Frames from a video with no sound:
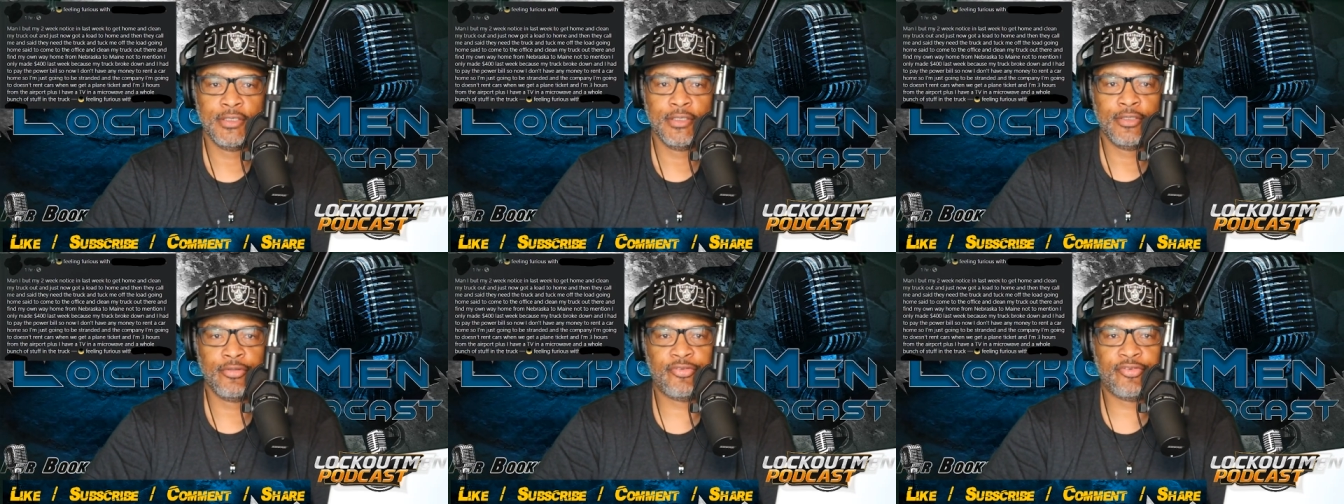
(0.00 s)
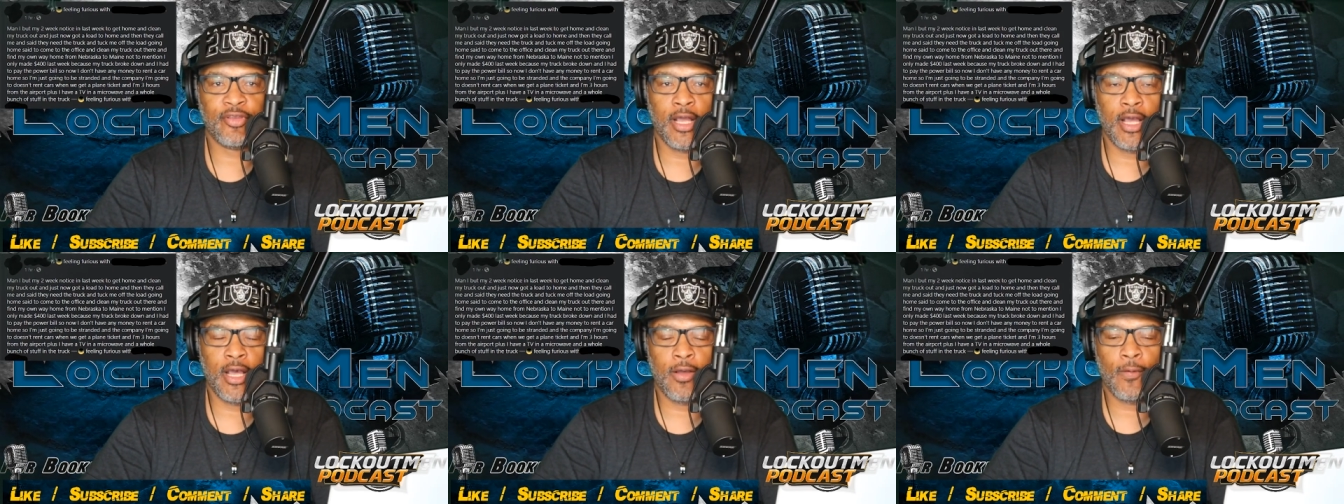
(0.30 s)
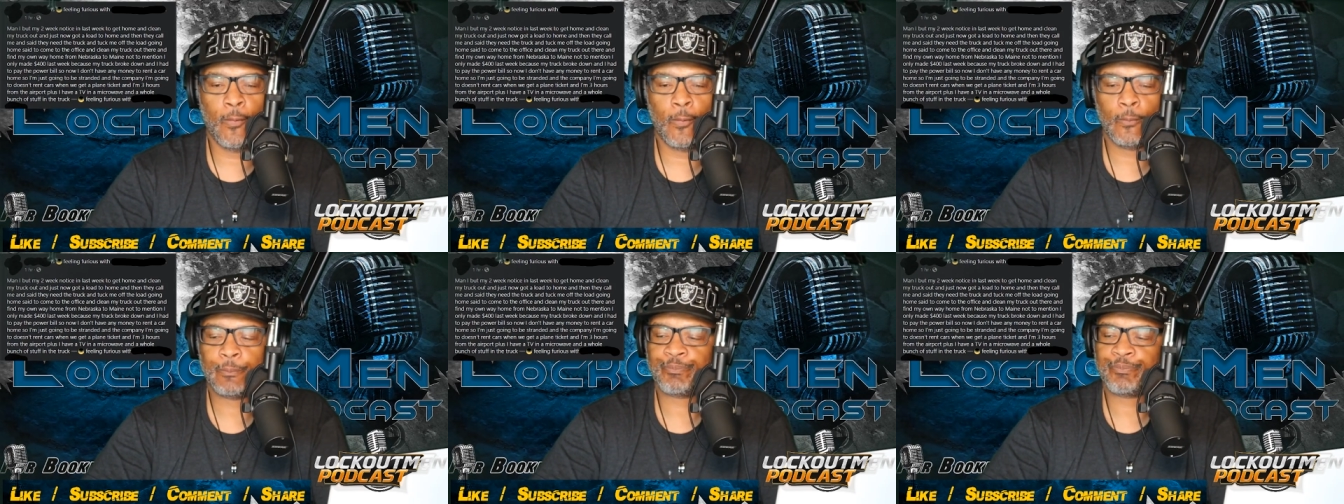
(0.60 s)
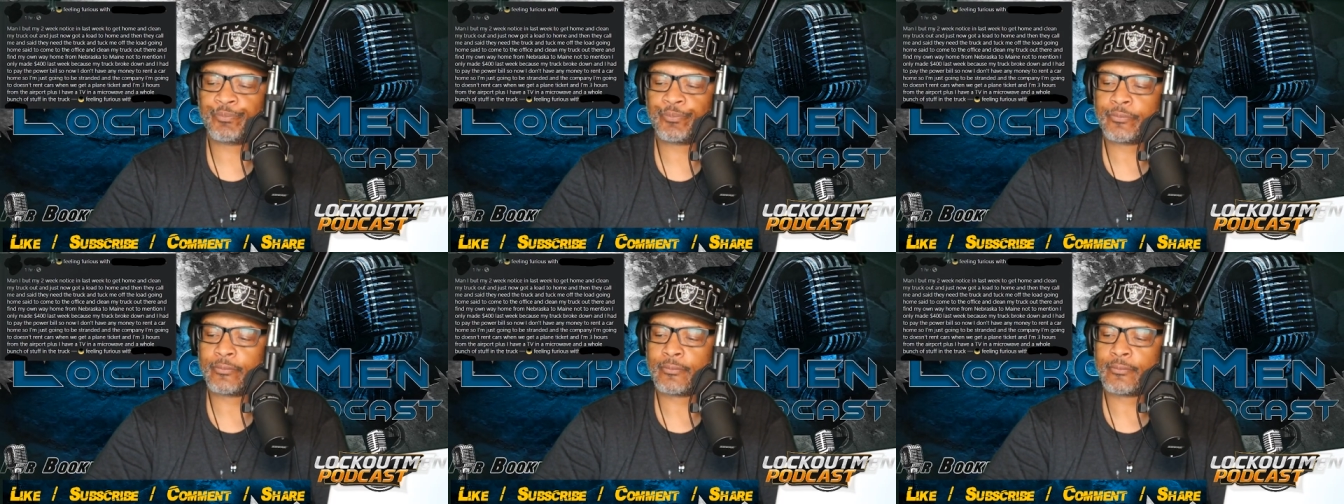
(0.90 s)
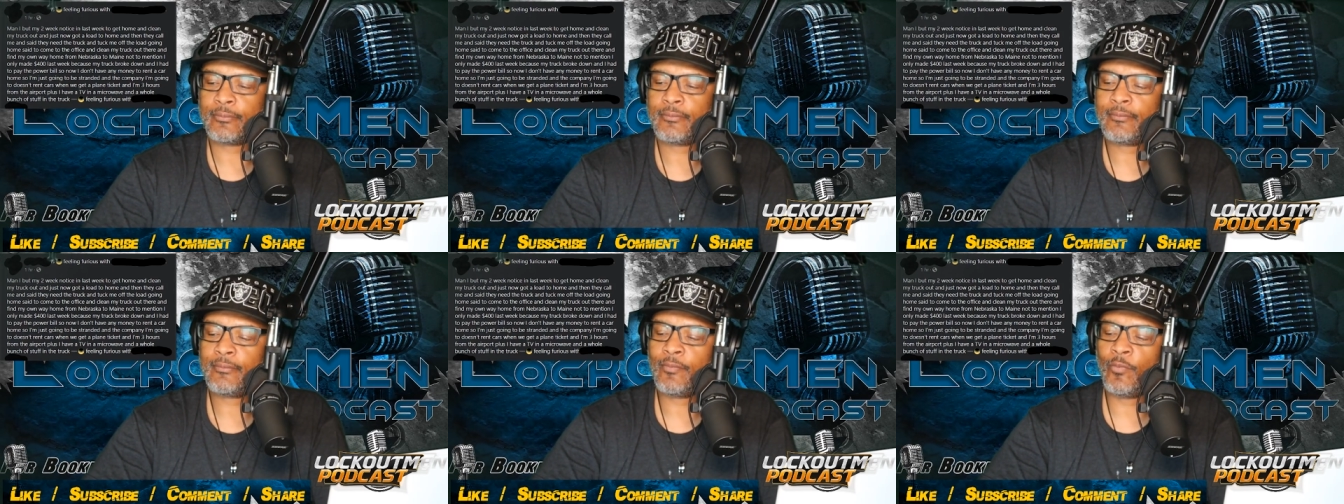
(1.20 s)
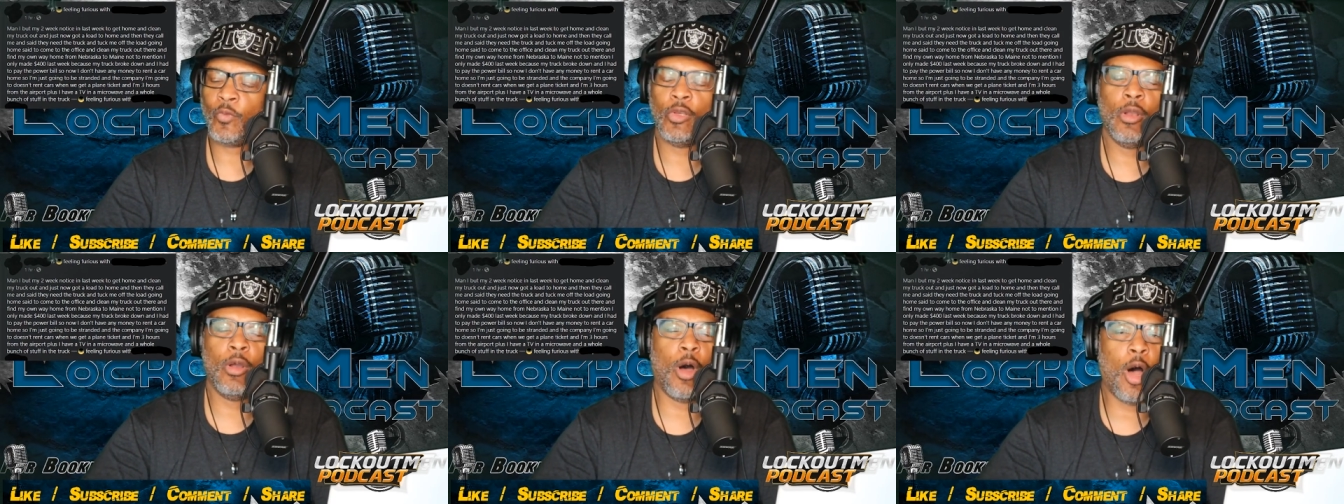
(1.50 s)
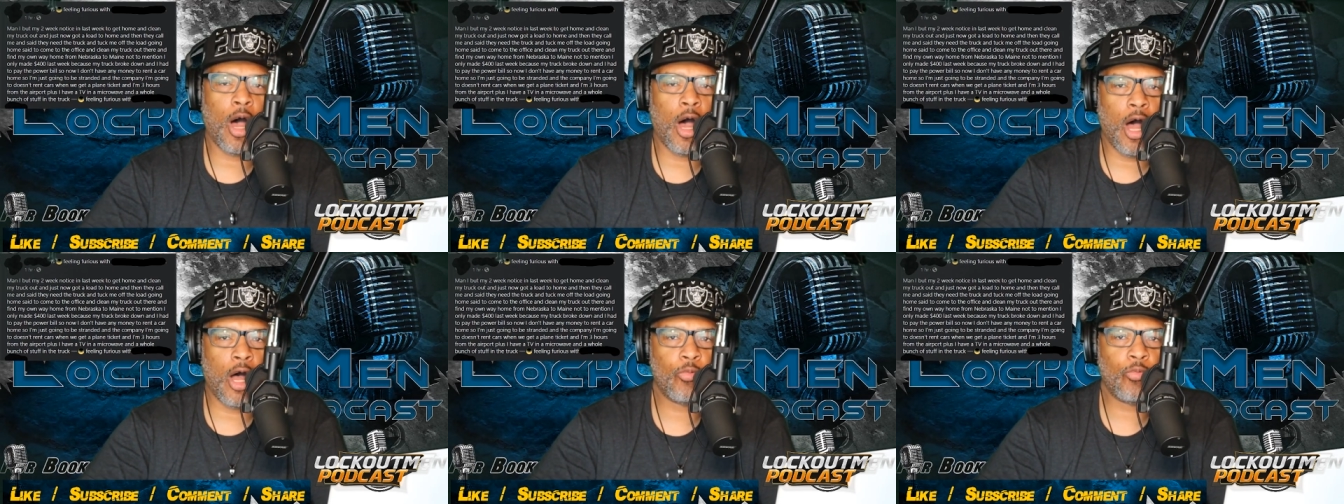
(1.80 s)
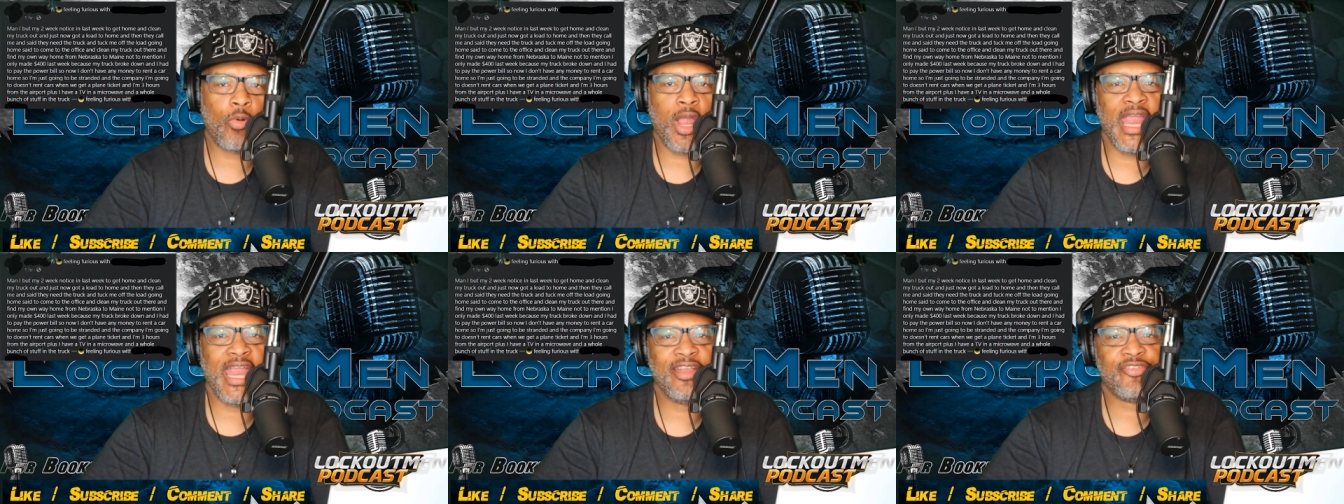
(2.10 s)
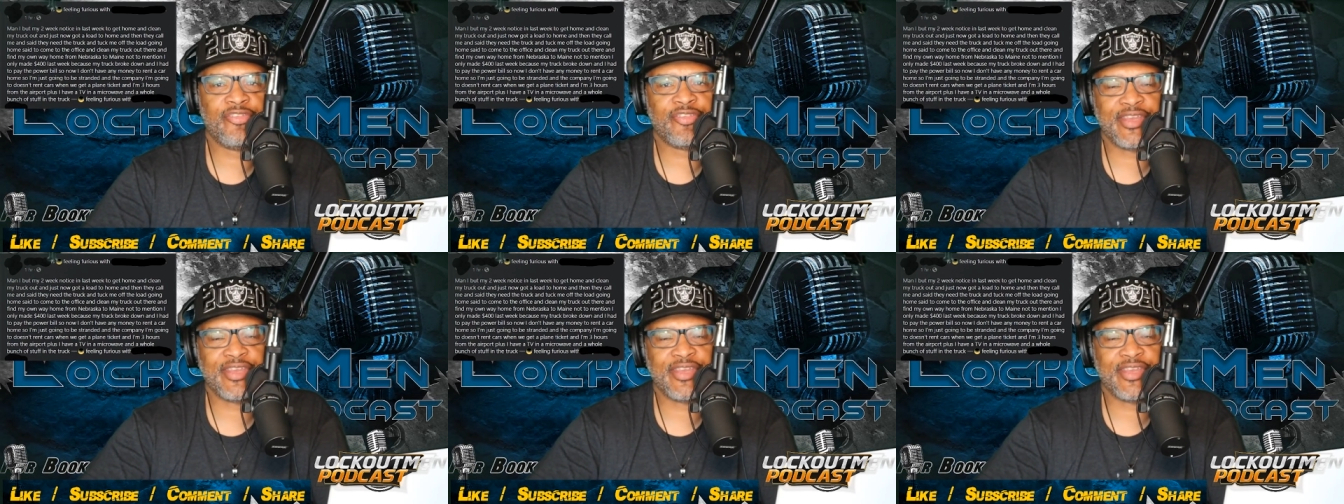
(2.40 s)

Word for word: So always